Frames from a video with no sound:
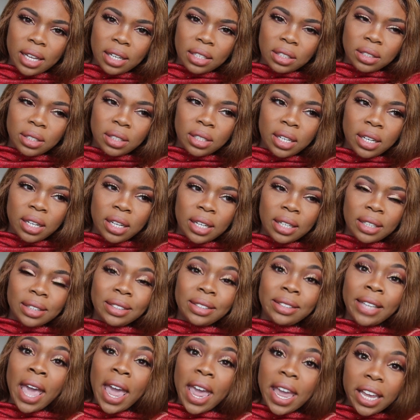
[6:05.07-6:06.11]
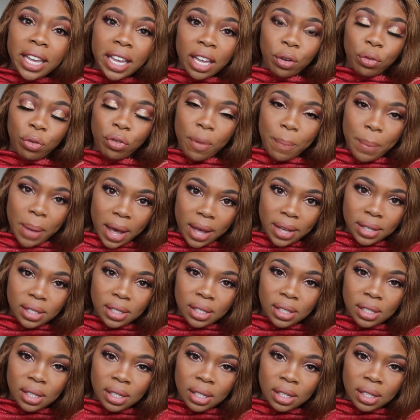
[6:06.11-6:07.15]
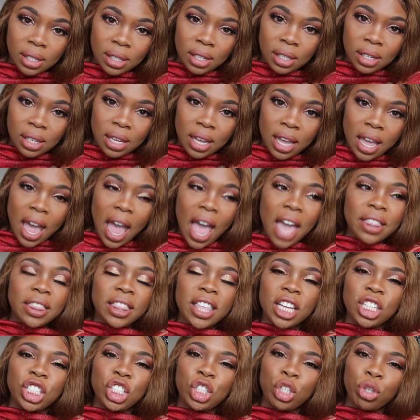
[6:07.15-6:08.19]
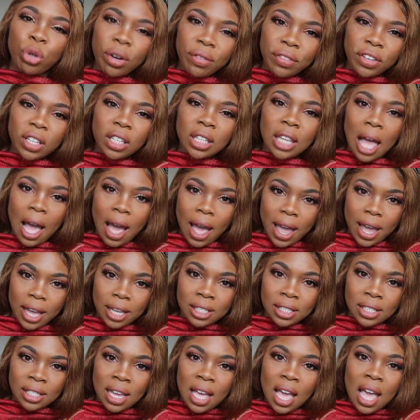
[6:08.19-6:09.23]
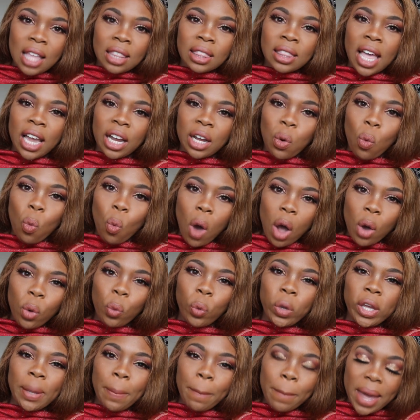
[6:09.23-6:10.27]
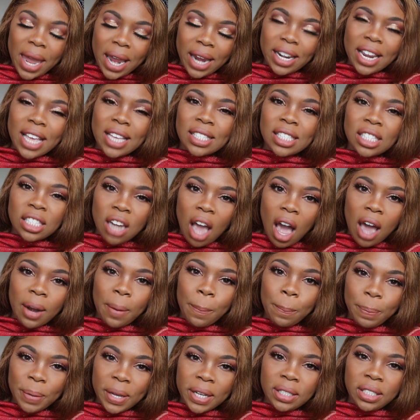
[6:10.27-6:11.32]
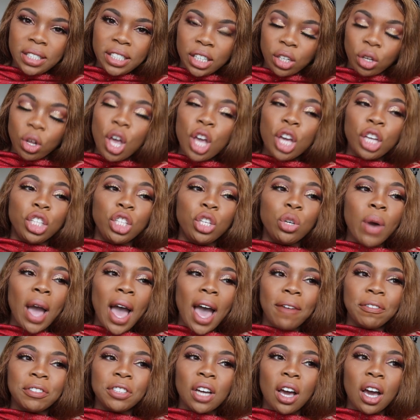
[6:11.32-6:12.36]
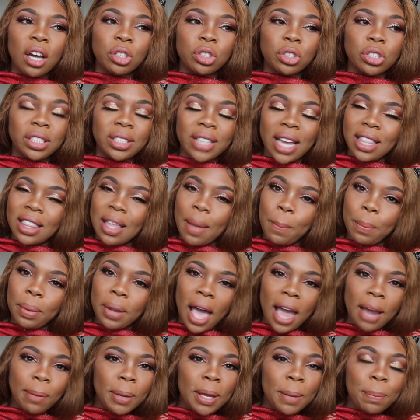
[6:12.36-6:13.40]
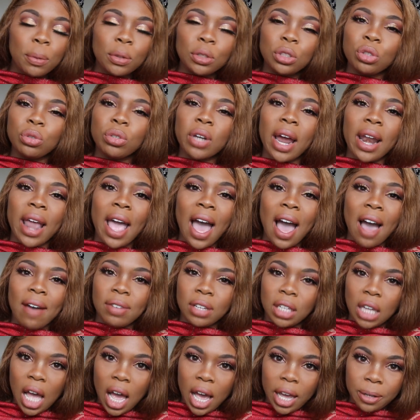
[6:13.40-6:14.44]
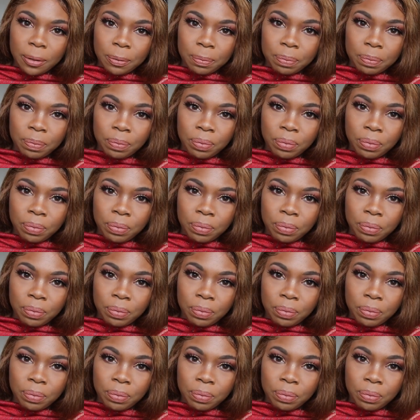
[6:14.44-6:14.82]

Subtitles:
in, taken from us and then trivialized like what we made is not a big deal. You have to understand that black people do not have a lot.